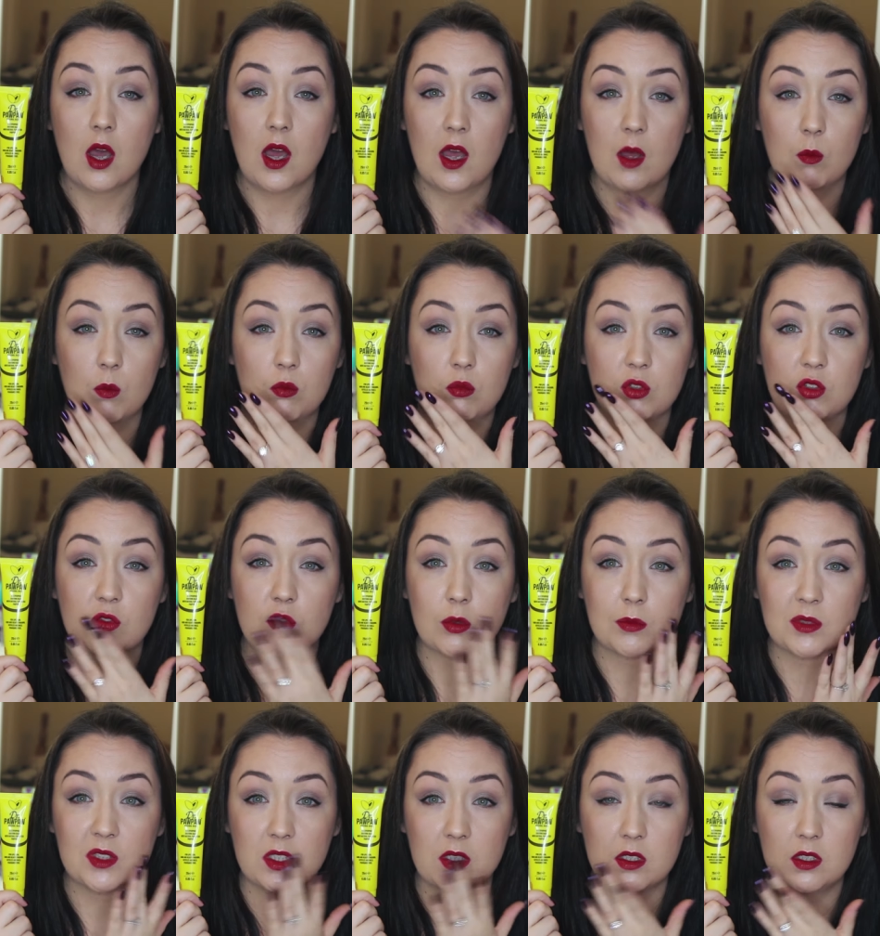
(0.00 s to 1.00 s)
um, which
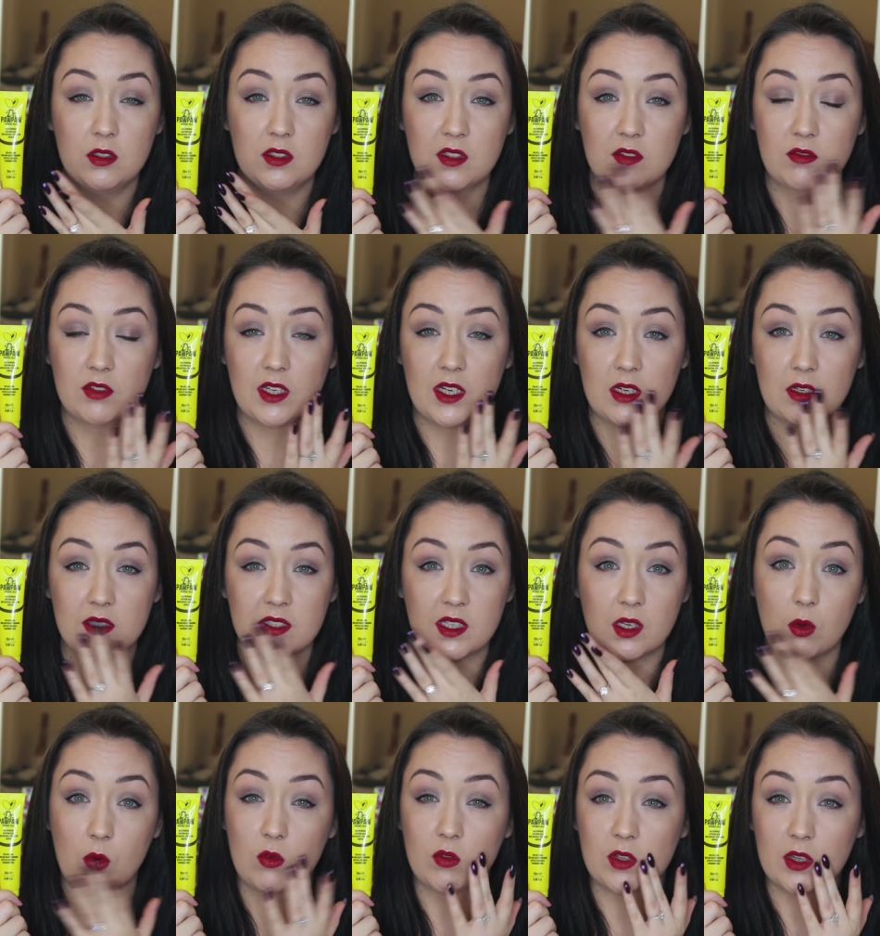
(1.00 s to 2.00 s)
forms an occlusive layer,
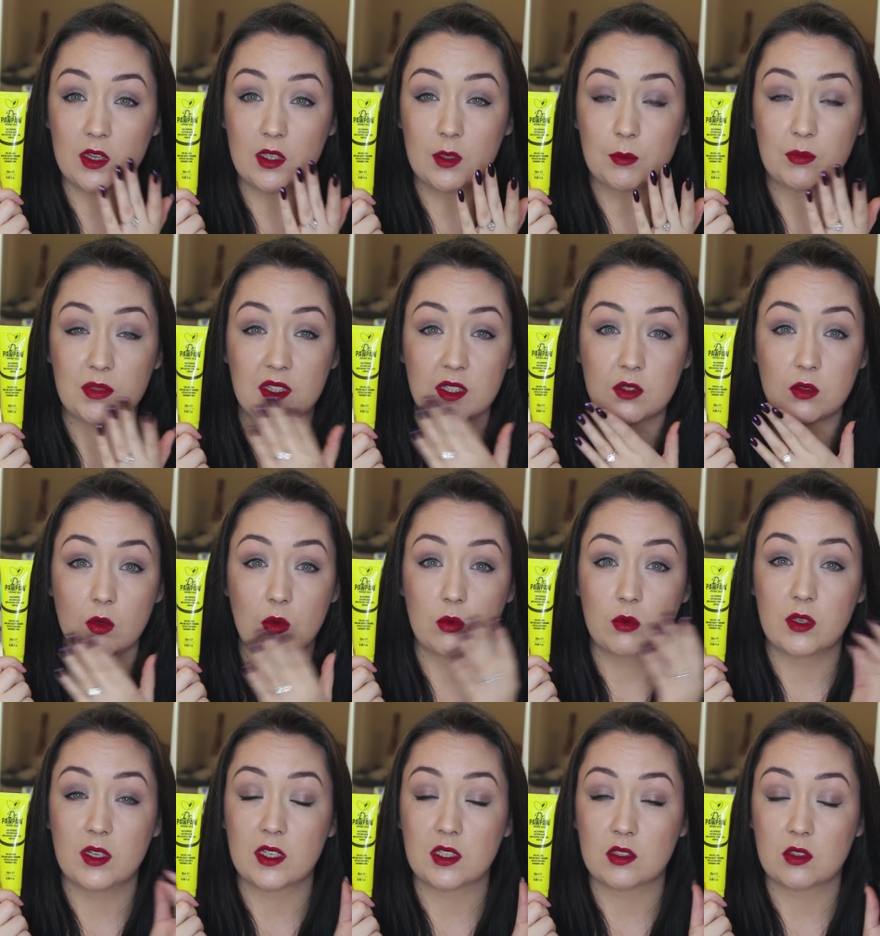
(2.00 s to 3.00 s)
say over the lips,
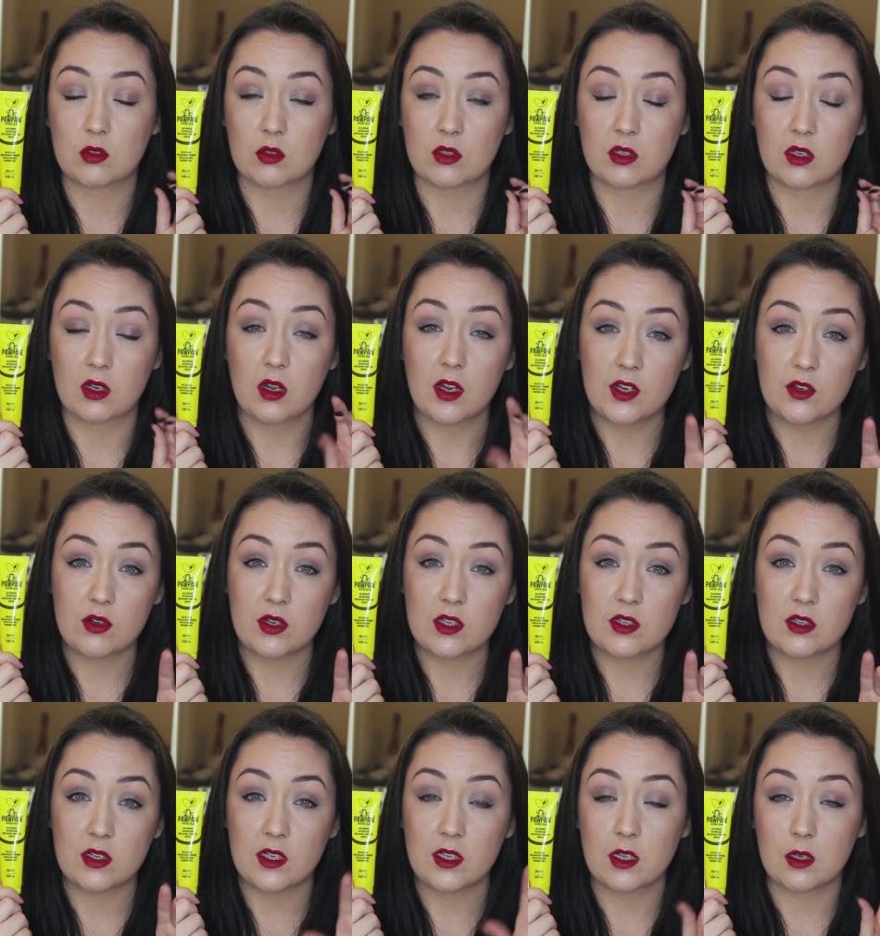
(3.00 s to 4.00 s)
so it's good at
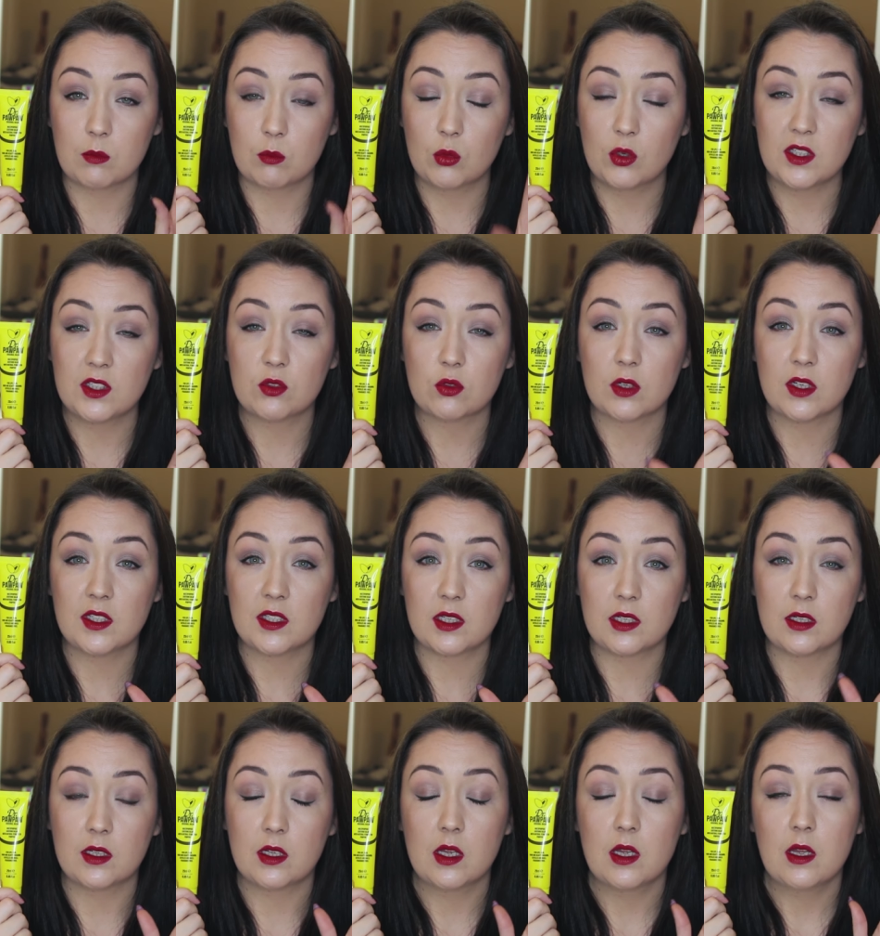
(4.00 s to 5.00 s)
hydrating and
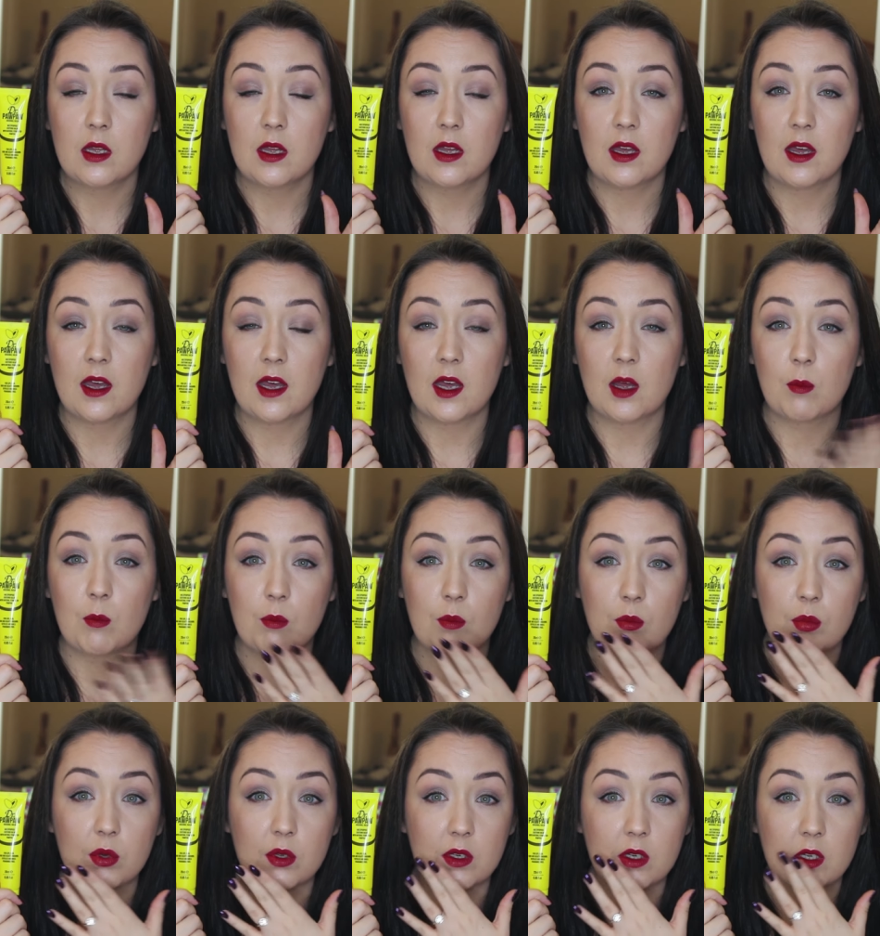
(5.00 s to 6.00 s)
moisturising, um,
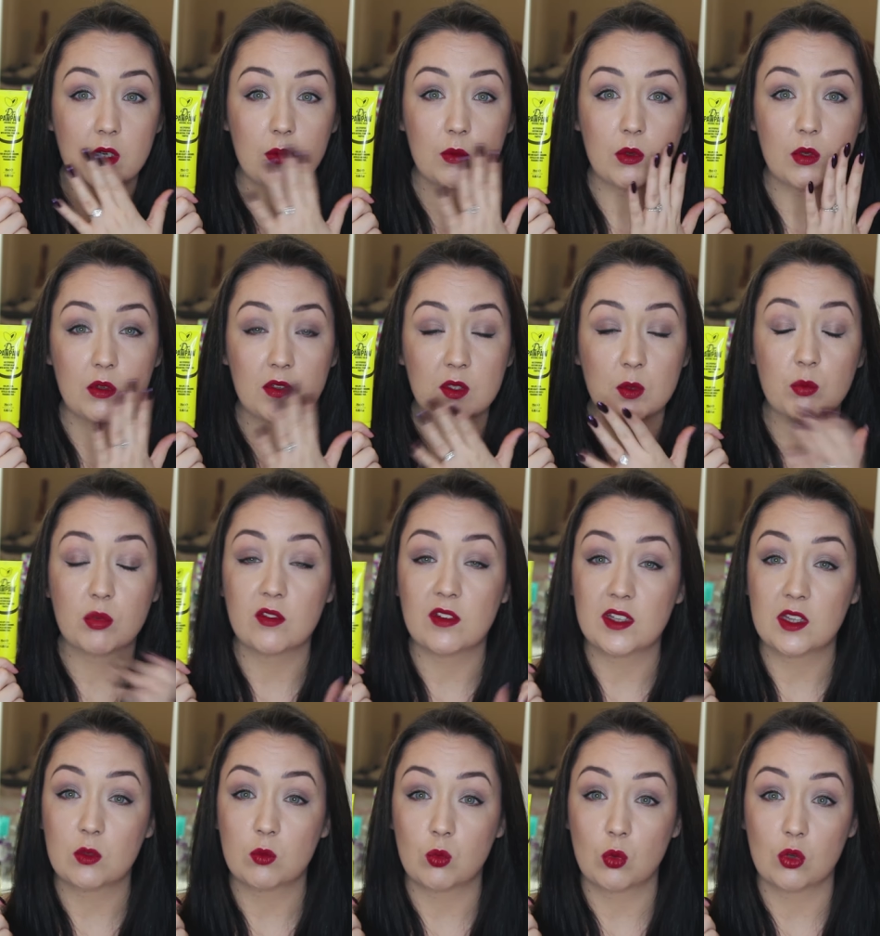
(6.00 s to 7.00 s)
but it will also
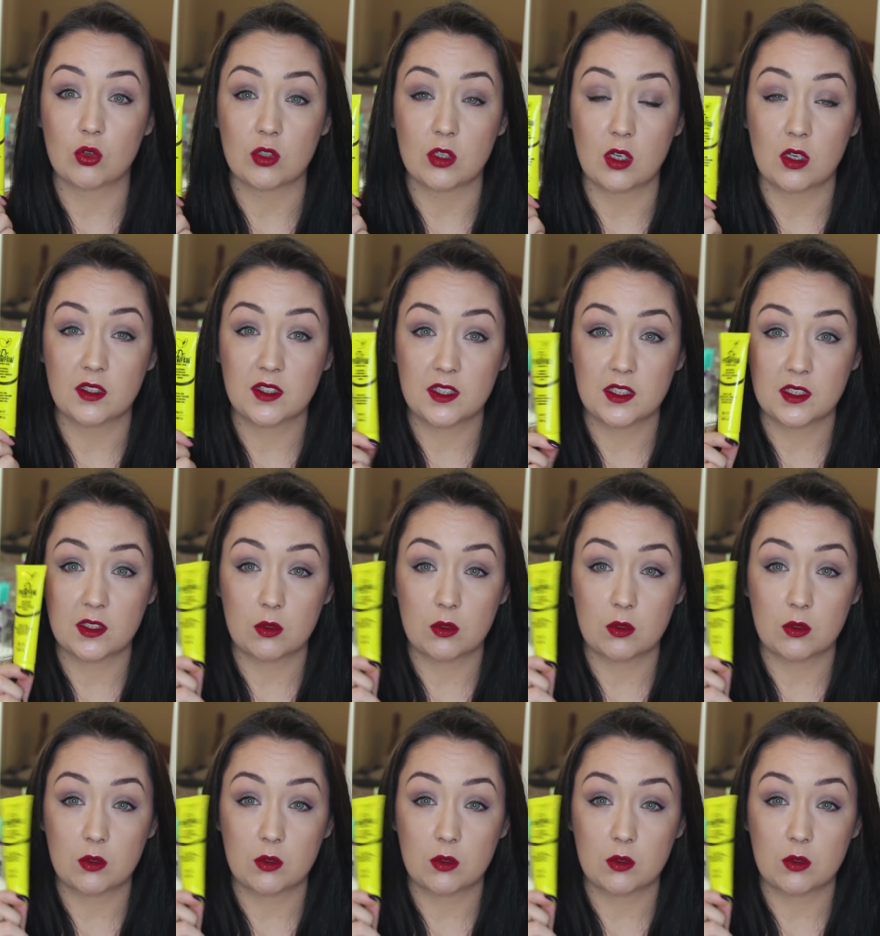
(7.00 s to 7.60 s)
prevent water loss.